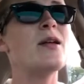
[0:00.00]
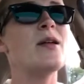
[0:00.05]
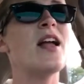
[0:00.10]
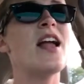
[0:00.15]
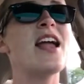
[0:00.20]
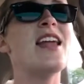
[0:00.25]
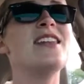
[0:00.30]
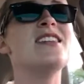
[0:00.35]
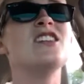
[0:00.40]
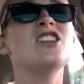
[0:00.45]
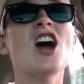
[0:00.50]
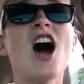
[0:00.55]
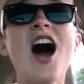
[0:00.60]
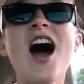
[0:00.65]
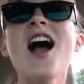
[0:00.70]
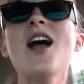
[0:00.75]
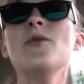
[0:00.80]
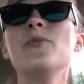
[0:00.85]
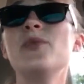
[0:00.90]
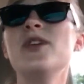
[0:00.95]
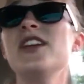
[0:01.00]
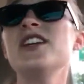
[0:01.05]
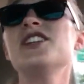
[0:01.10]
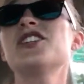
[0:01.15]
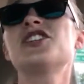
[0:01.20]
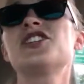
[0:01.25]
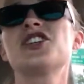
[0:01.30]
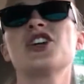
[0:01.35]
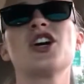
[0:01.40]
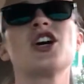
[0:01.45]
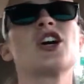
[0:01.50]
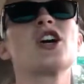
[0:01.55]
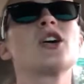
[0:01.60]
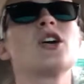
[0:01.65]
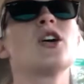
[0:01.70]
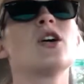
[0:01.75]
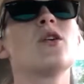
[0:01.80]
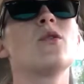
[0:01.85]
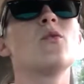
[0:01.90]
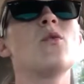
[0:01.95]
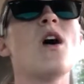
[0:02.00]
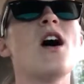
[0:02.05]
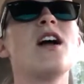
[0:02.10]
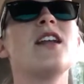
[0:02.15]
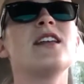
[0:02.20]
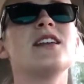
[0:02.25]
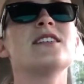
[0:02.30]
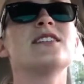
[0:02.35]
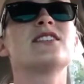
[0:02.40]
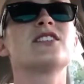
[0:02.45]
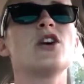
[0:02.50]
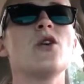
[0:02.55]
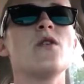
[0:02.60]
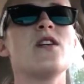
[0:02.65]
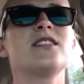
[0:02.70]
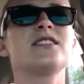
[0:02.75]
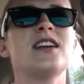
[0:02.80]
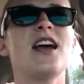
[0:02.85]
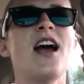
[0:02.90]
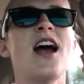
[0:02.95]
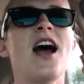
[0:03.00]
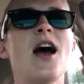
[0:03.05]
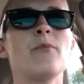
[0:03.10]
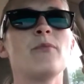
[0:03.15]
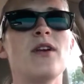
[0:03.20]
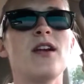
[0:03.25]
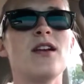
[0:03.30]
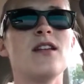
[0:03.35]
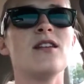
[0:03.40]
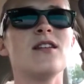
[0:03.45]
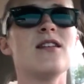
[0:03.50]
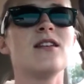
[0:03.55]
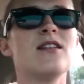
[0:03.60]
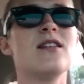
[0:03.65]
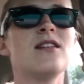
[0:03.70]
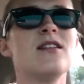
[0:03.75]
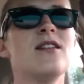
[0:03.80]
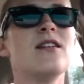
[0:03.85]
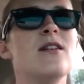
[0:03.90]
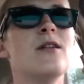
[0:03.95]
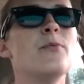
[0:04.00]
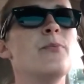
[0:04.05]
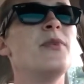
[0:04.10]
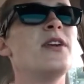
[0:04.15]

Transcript: and not be sure what is going to happen.